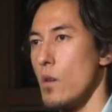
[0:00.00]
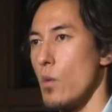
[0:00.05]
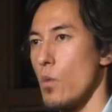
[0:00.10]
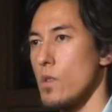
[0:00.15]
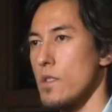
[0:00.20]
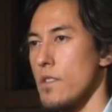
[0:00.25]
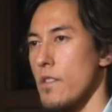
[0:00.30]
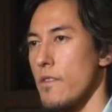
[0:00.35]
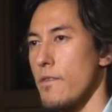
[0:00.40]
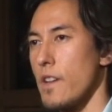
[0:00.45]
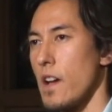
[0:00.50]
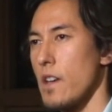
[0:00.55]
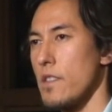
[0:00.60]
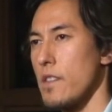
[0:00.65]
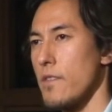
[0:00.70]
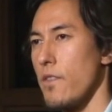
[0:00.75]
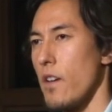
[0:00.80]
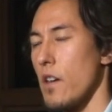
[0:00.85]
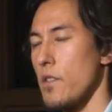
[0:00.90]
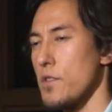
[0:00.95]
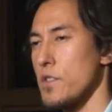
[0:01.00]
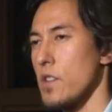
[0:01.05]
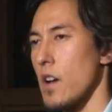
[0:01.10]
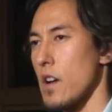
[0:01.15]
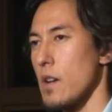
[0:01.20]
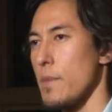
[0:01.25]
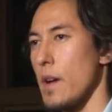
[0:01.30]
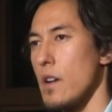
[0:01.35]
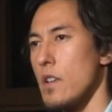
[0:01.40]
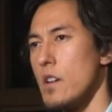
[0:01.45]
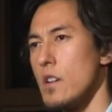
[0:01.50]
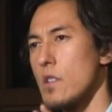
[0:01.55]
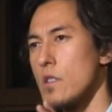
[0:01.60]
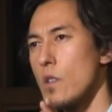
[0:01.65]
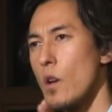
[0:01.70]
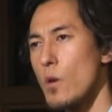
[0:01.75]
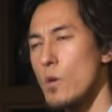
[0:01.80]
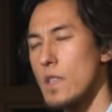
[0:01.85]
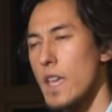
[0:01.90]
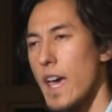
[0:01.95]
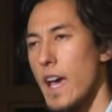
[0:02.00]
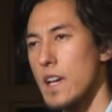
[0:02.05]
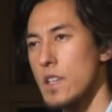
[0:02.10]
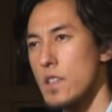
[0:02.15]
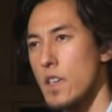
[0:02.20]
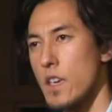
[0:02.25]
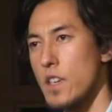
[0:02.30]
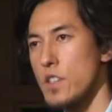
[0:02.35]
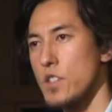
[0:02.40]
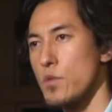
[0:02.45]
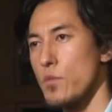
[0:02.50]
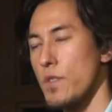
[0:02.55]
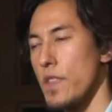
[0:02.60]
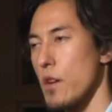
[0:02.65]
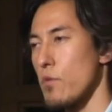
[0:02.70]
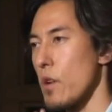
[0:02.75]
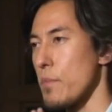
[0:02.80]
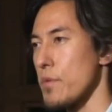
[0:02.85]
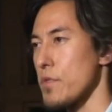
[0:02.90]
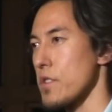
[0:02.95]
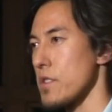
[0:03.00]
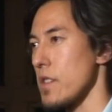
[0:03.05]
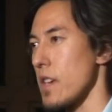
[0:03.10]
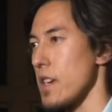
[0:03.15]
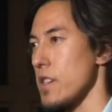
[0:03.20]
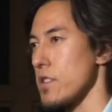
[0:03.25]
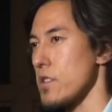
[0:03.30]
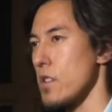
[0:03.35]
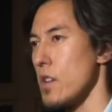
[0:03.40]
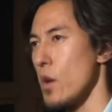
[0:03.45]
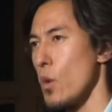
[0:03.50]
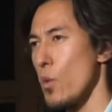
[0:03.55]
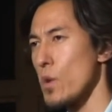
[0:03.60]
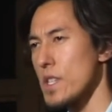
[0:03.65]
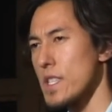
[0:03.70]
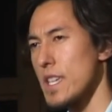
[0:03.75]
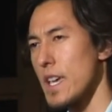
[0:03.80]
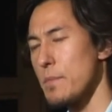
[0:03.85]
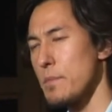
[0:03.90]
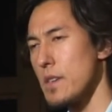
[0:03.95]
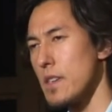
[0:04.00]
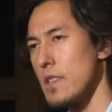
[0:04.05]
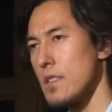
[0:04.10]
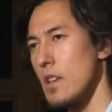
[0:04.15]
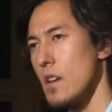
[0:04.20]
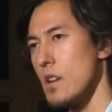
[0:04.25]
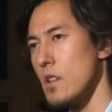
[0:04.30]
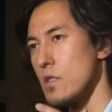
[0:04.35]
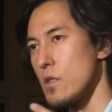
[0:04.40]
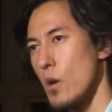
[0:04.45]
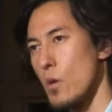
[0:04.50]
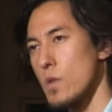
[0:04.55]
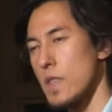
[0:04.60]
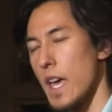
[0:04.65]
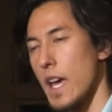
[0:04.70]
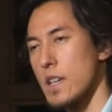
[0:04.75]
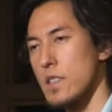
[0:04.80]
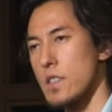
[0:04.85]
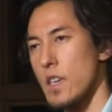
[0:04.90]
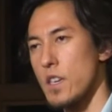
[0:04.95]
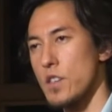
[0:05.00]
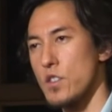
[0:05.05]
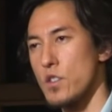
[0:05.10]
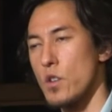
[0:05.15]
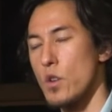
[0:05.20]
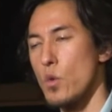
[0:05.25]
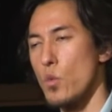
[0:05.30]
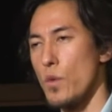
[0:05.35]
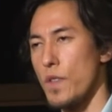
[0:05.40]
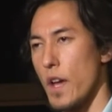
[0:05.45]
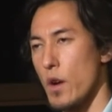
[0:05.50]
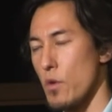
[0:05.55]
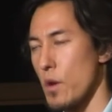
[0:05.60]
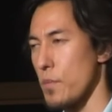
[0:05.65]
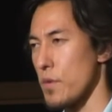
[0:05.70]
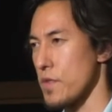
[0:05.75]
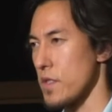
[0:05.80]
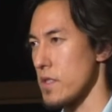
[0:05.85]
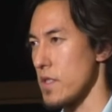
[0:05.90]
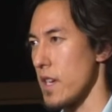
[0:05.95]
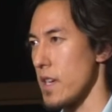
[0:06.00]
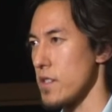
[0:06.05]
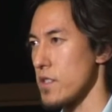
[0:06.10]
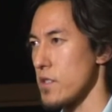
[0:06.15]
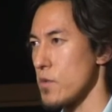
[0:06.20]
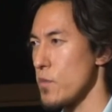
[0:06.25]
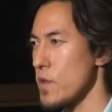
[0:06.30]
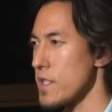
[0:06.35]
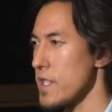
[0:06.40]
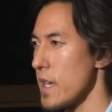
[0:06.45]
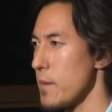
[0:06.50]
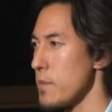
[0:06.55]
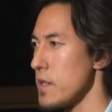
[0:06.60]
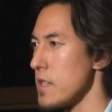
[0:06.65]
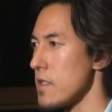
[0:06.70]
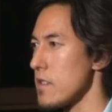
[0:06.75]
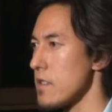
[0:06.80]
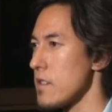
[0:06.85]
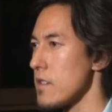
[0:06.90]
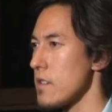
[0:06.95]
What did our founding fathers talk about? No taxation without representation. What does that mean, no taxation without representation? What does that mean?